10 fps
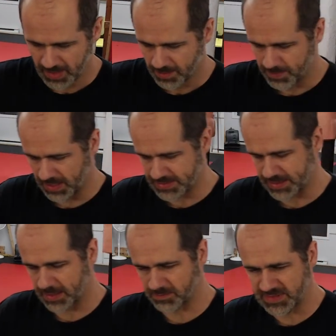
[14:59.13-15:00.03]
But
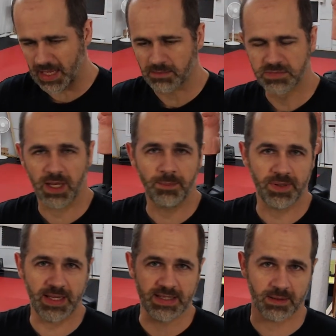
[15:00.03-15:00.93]
yeah, come
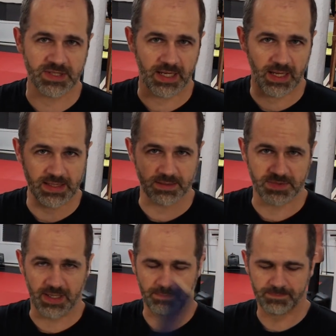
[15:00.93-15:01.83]
play, come say hi
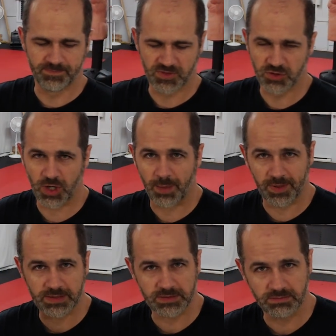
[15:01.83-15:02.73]
sometime. Drop
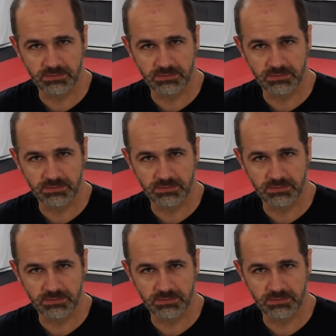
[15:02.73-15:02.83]
in.